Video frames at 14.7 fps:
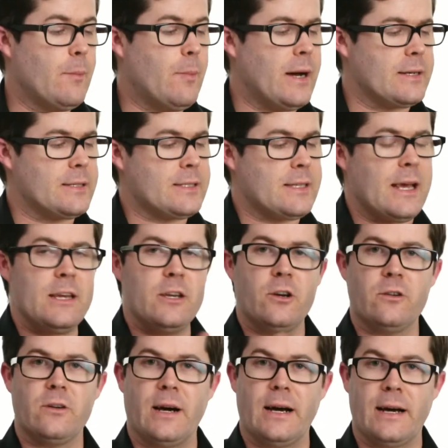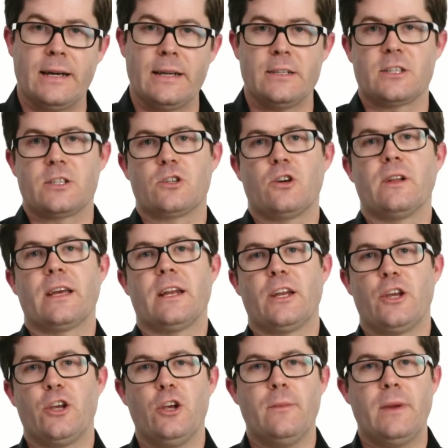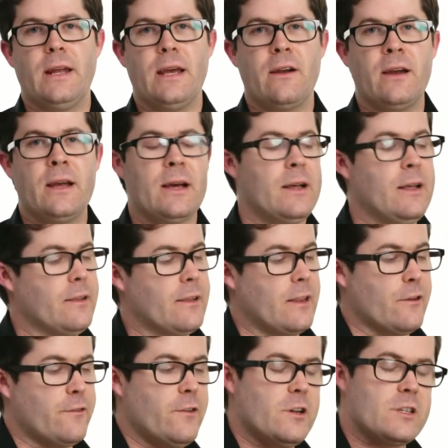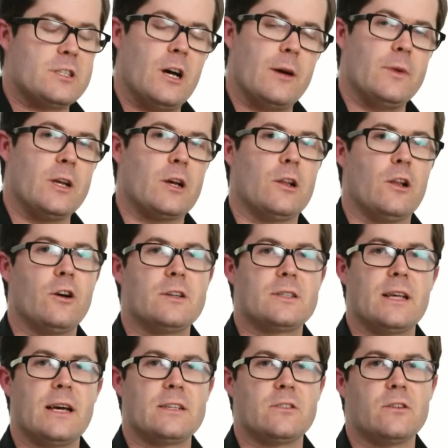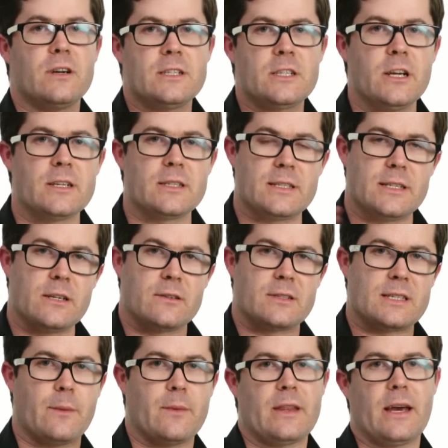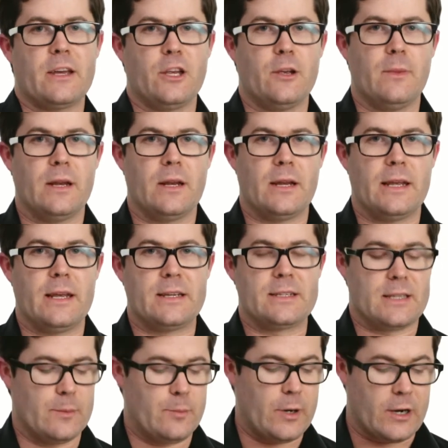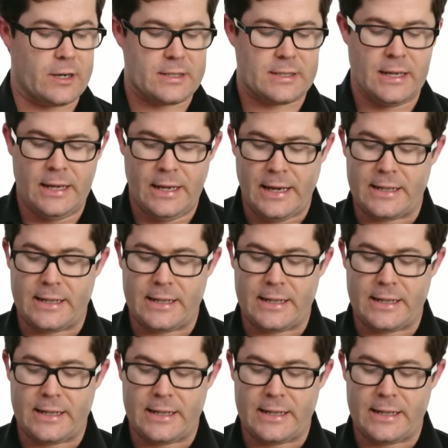but say you are installing in a humid area, then the first time you close that door, it's going to seal some of that humidity into the box.